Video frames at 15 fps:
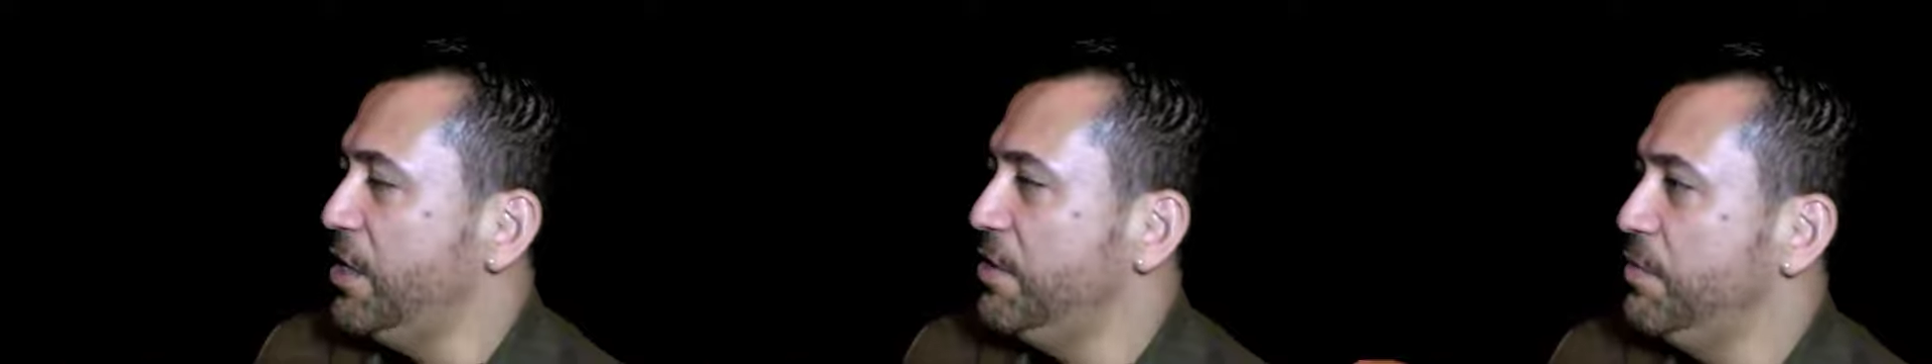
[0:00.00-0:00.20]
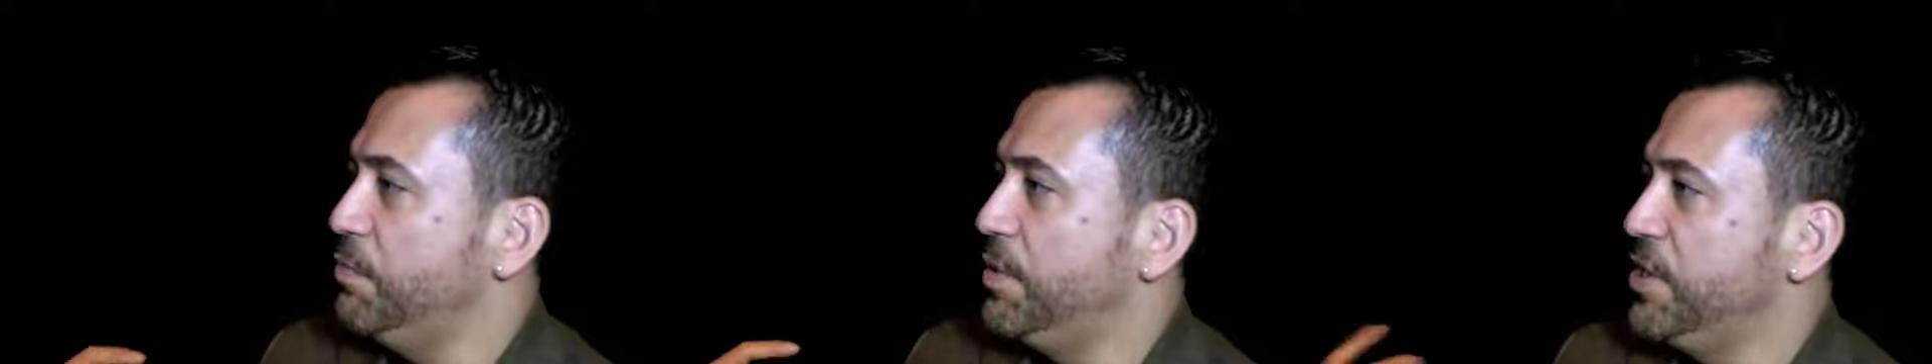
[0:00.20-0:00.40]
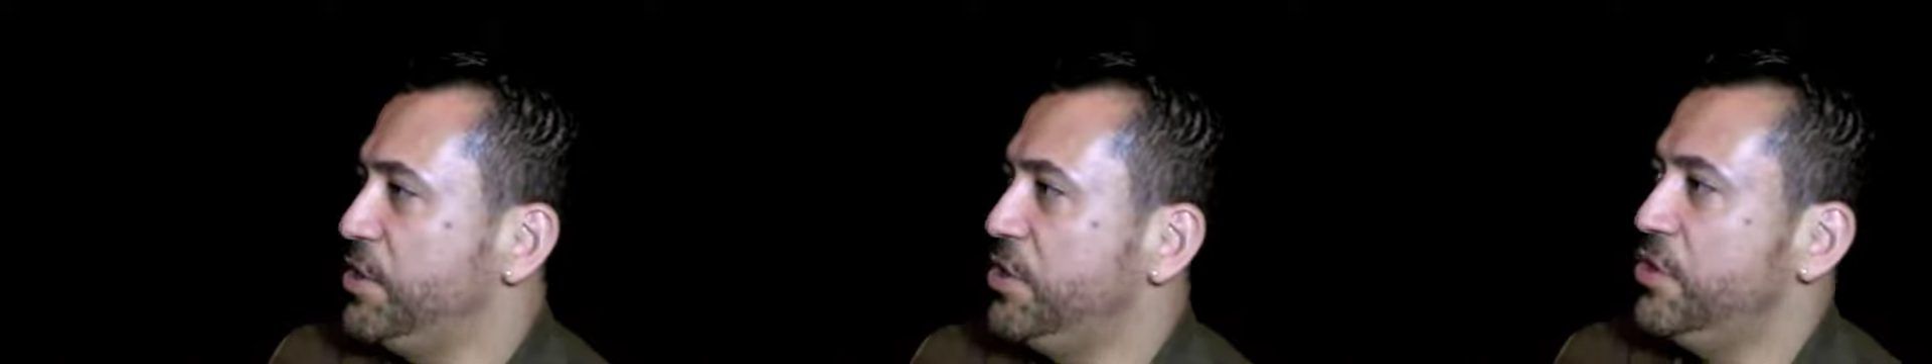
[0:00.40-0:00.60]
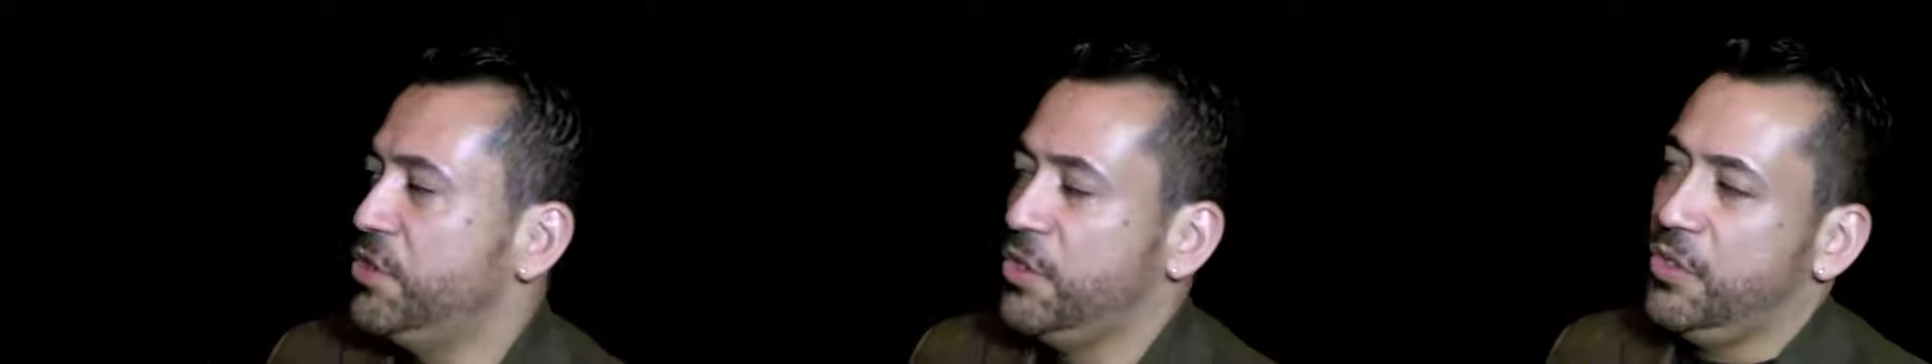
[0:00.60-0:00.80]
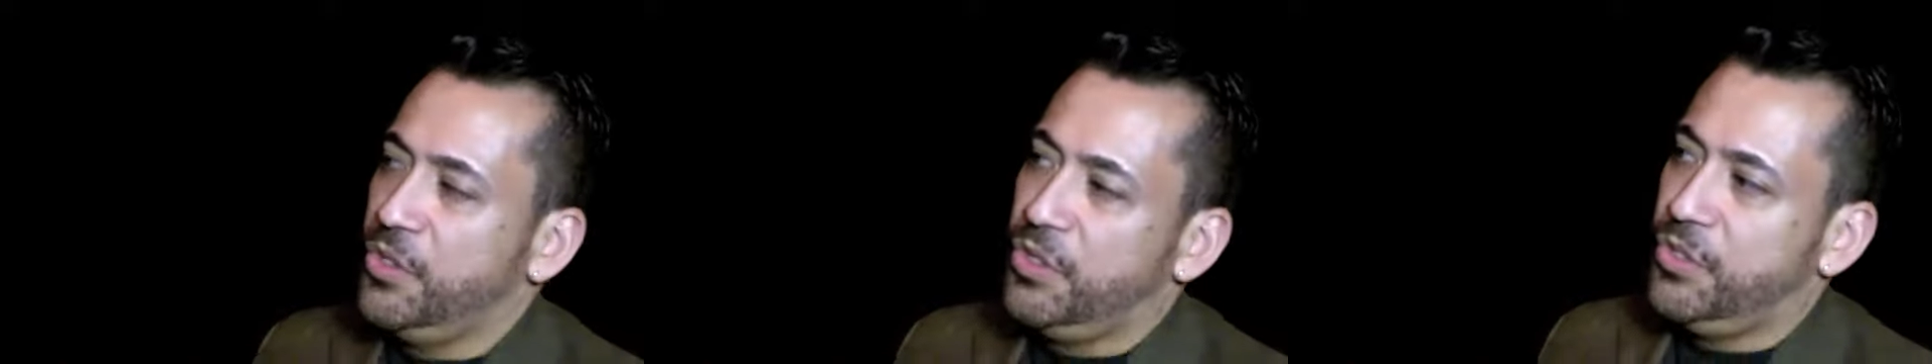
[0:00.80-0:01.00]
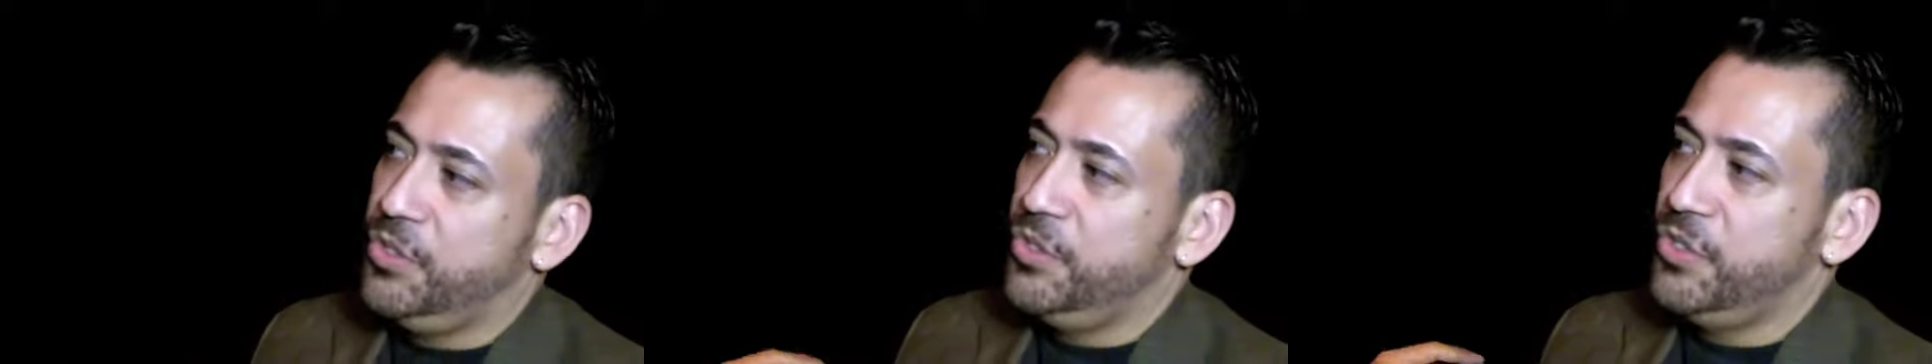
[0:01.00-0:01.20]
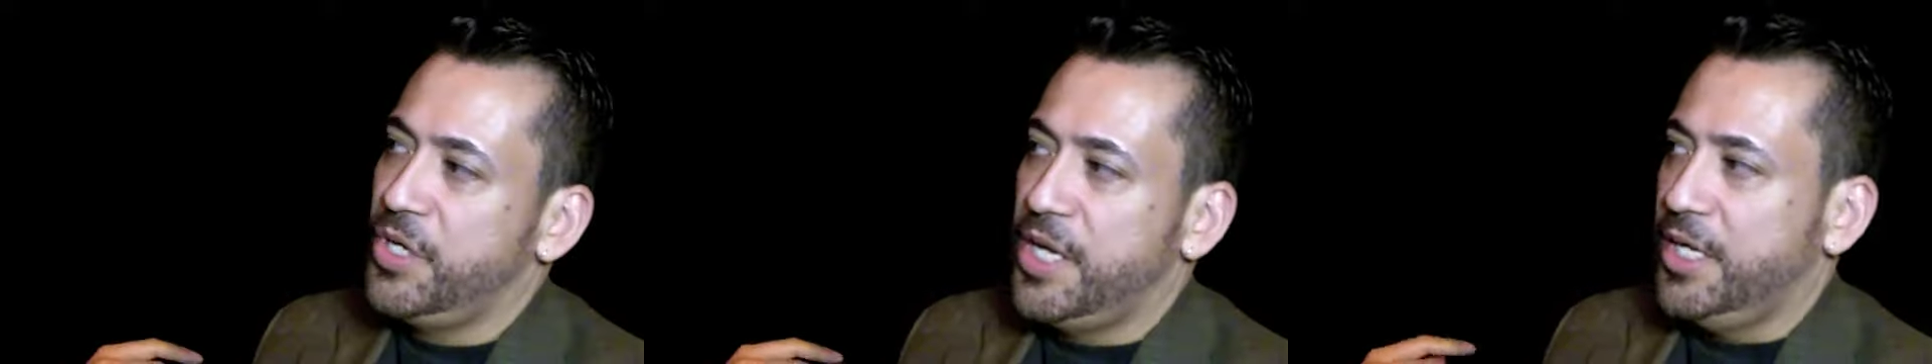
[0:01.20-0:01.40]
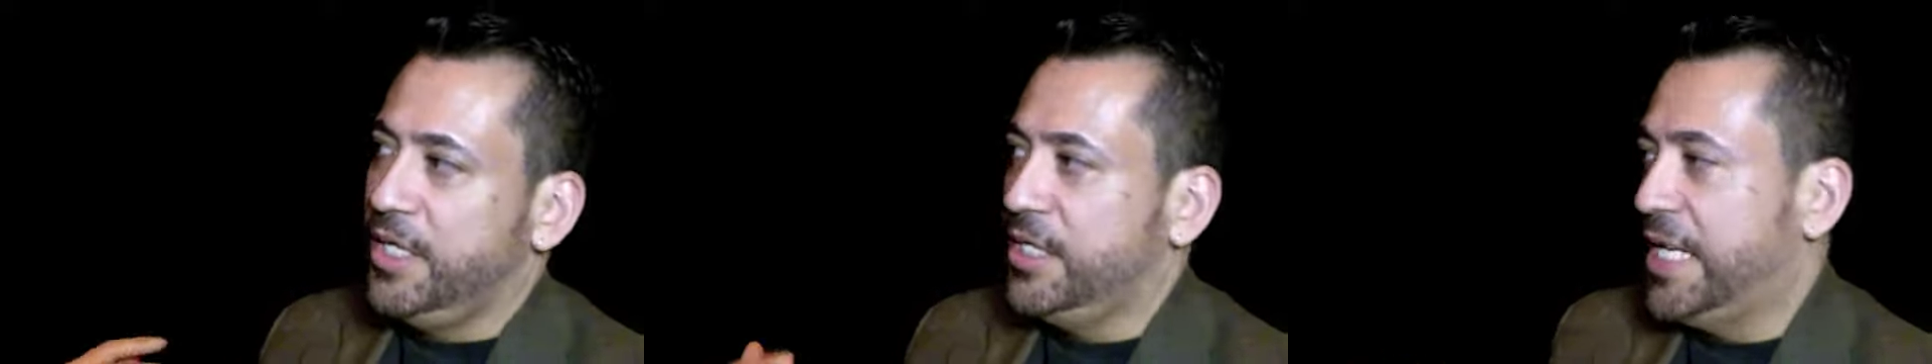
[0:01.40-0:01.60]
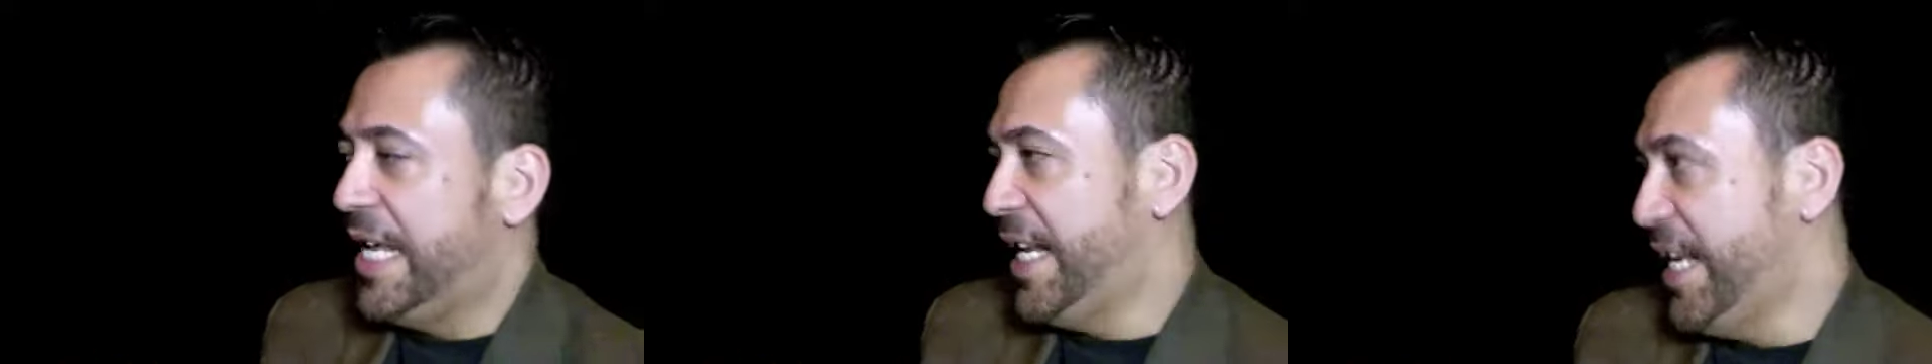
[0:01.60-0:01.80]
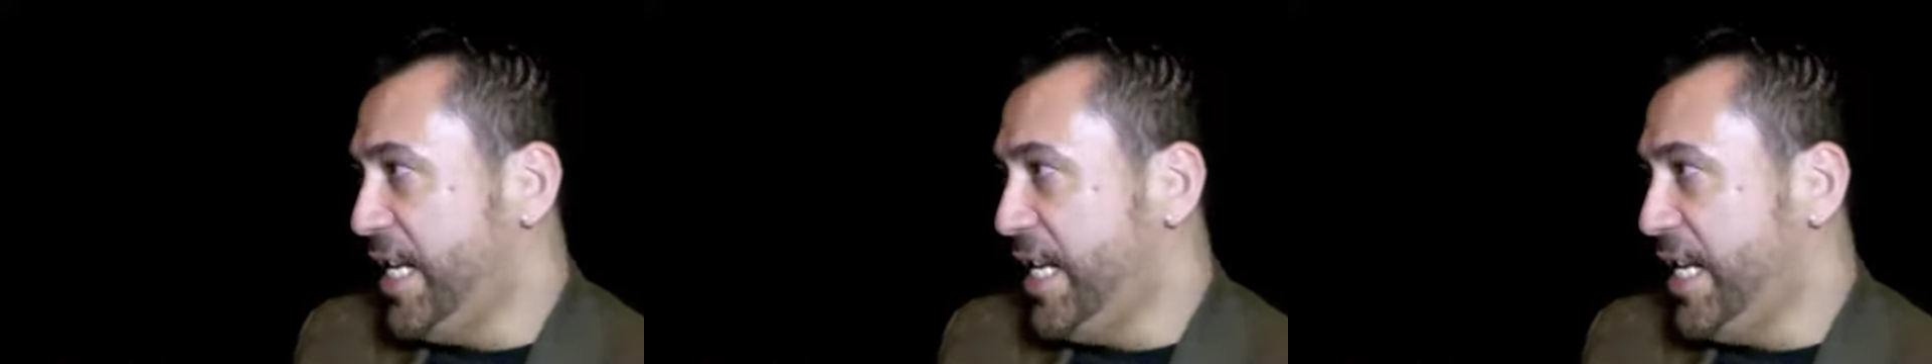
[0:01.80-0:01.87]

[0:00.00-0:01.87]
of business owners at